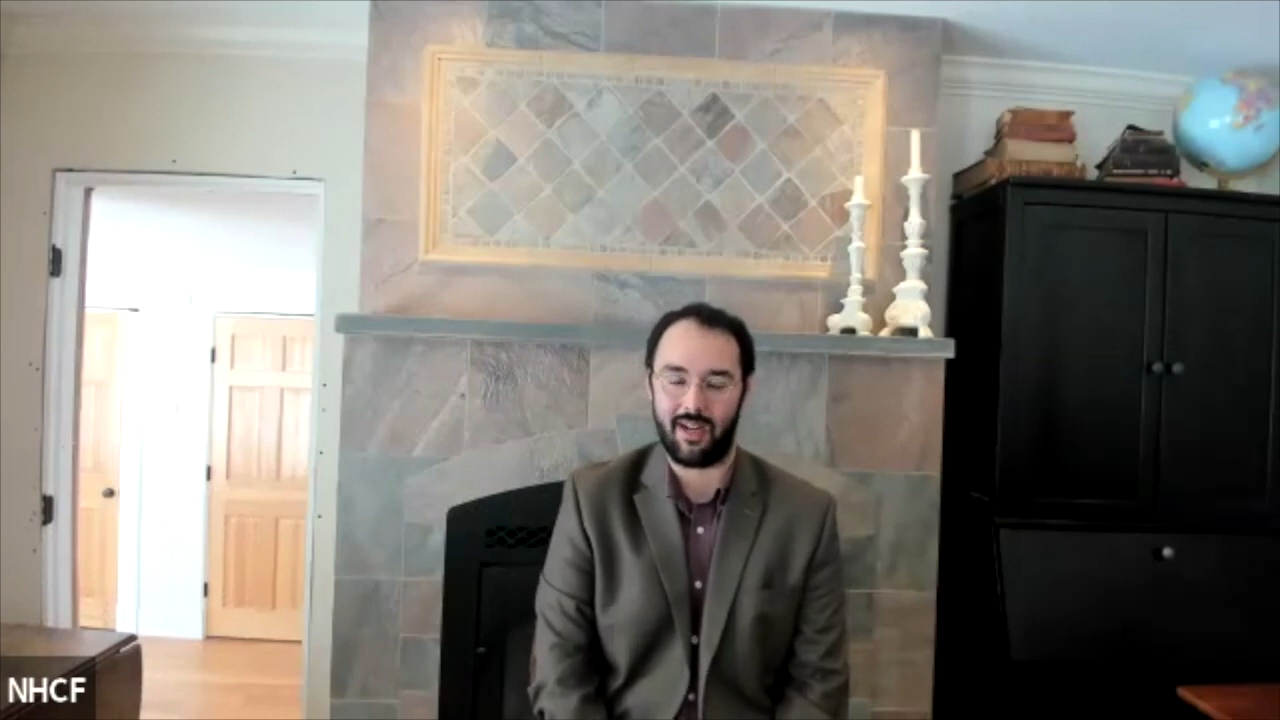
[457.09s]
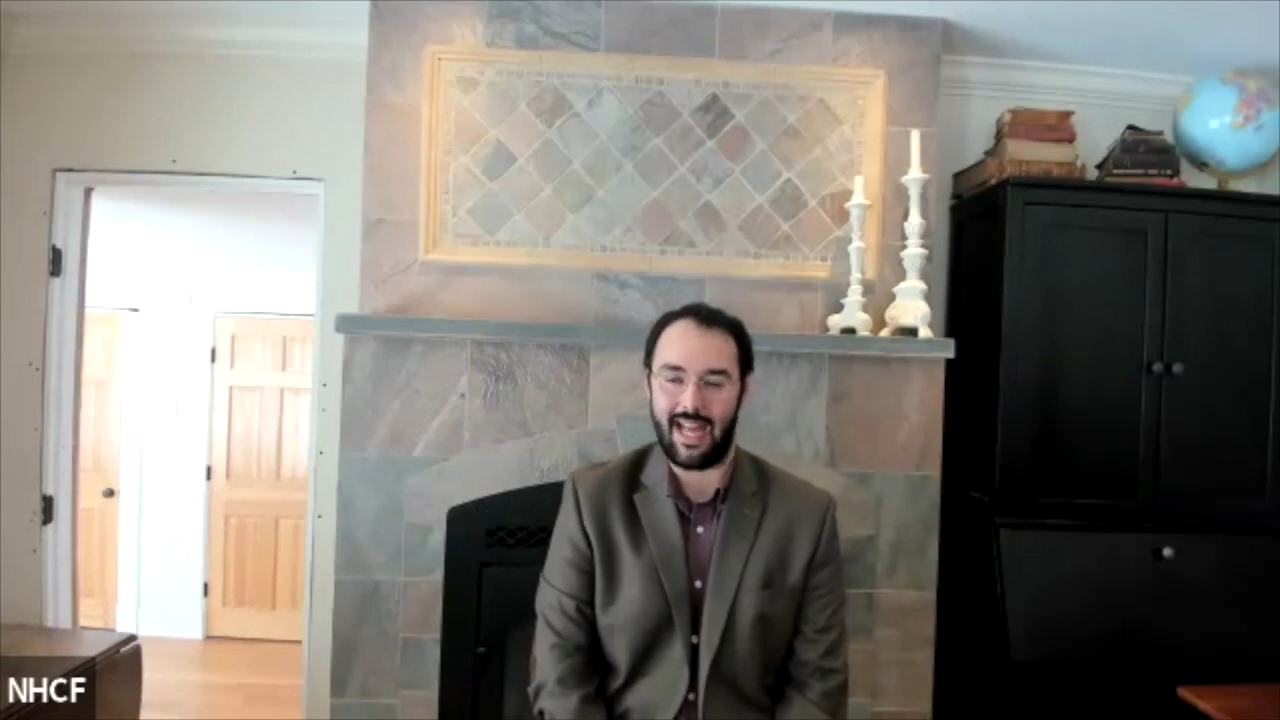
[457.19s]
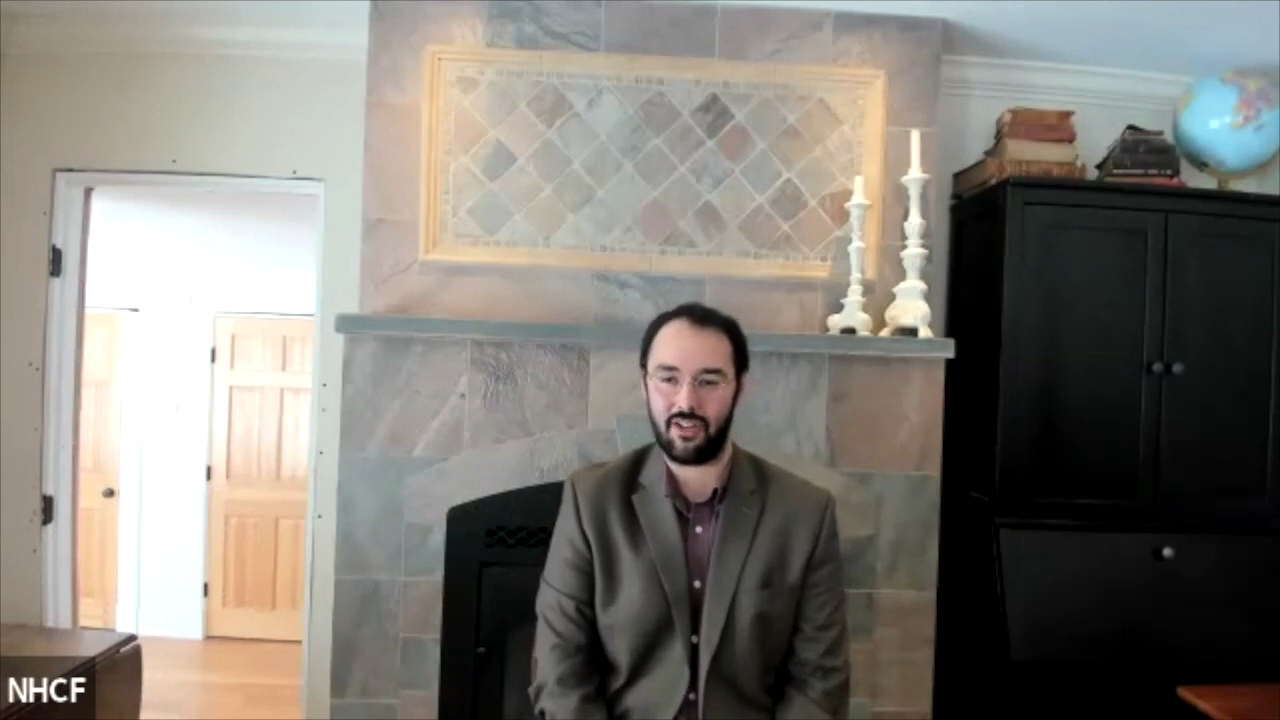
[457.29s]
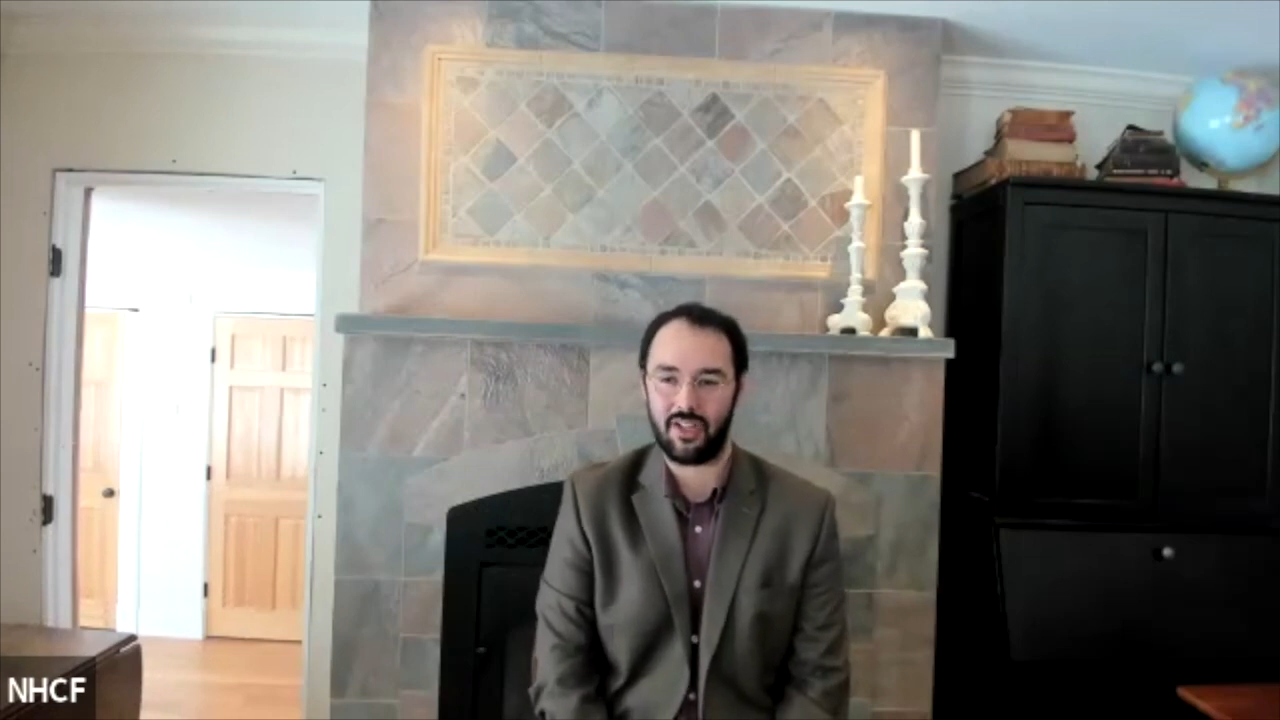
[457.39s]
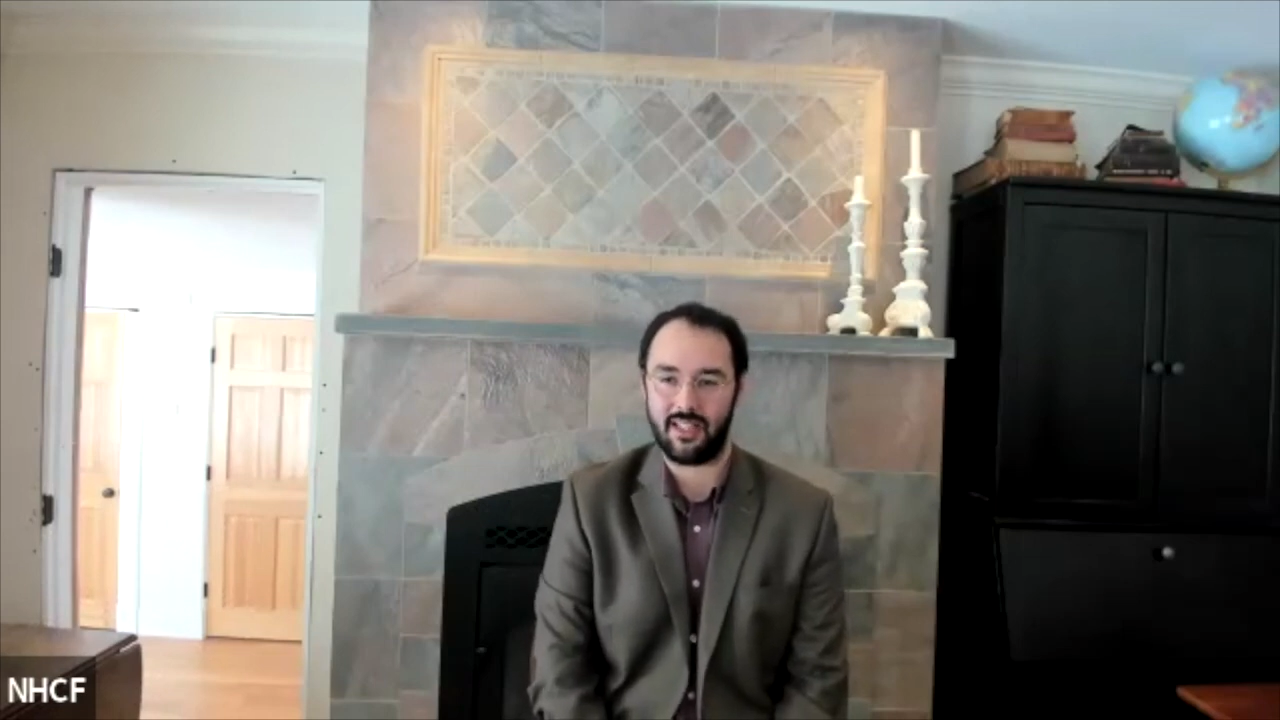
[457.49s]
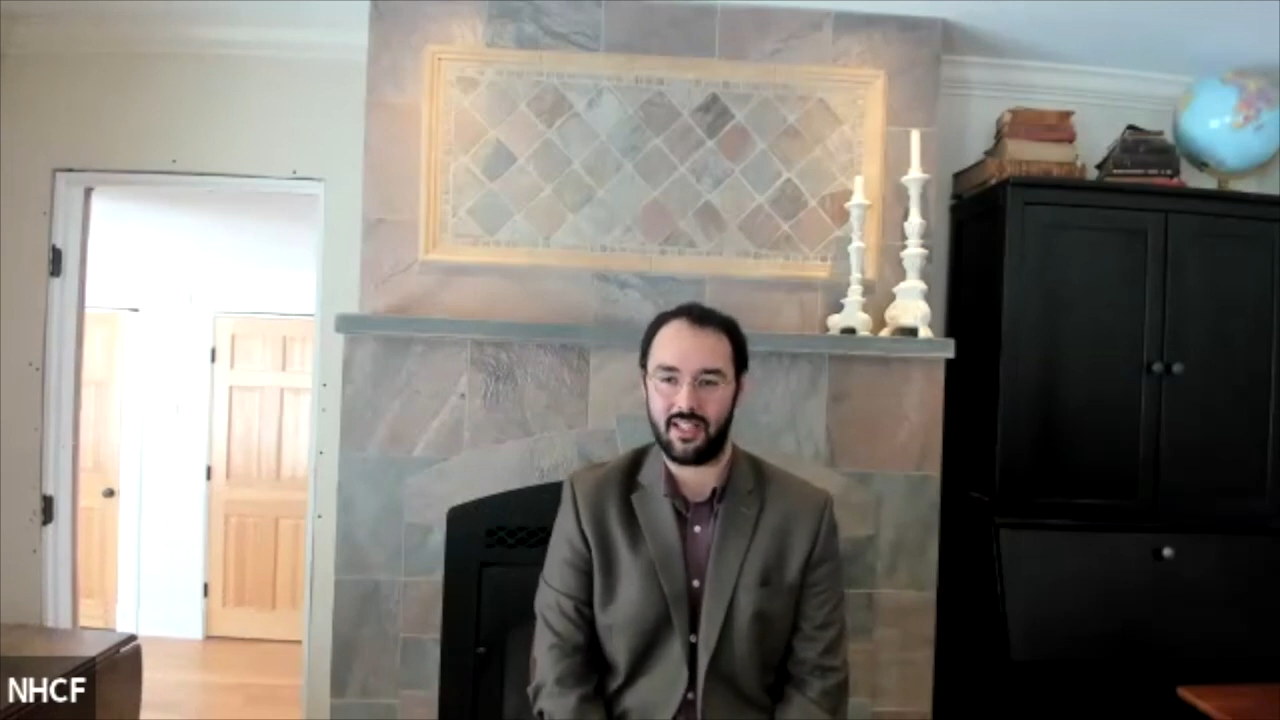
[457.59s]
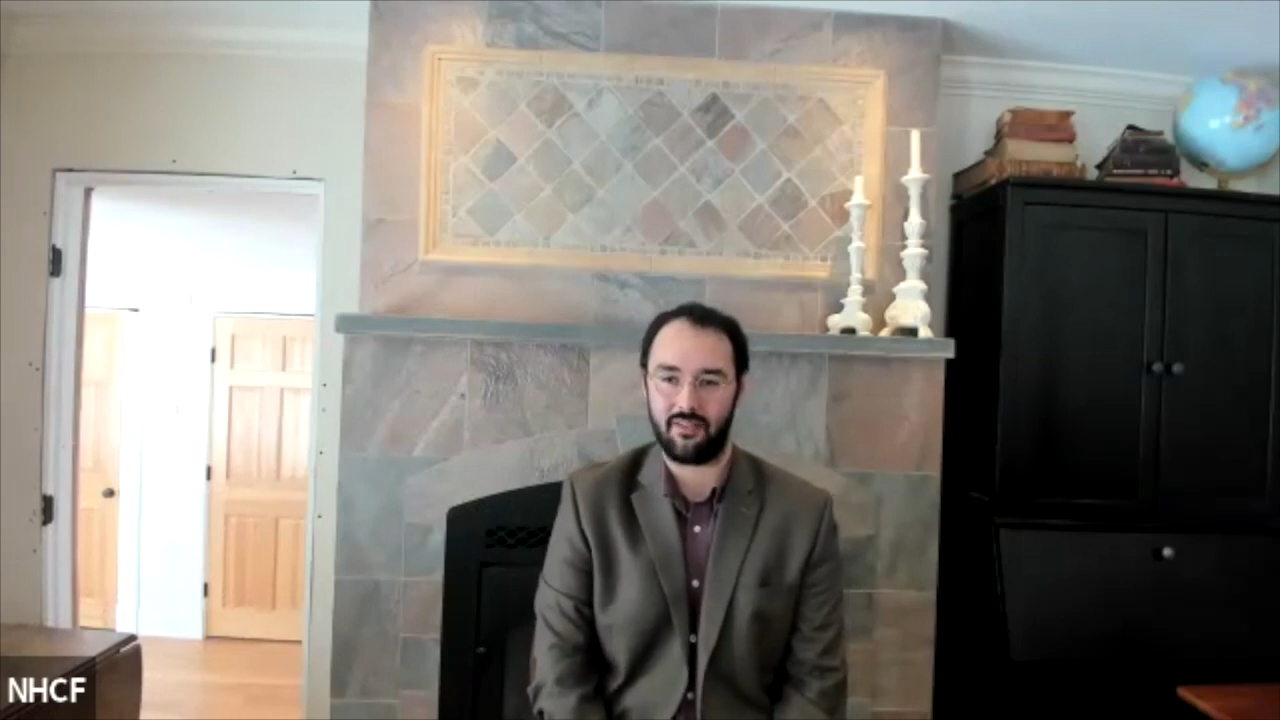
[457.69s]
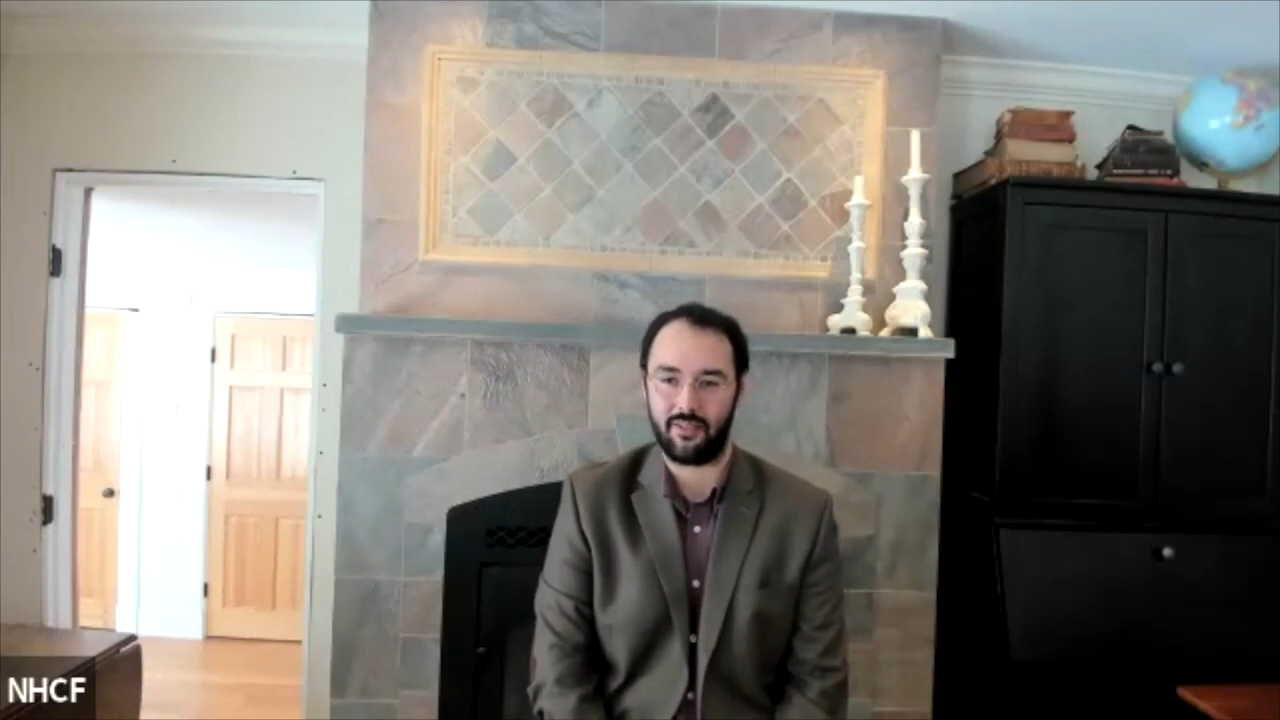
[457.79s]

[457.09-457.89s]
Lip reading: action is there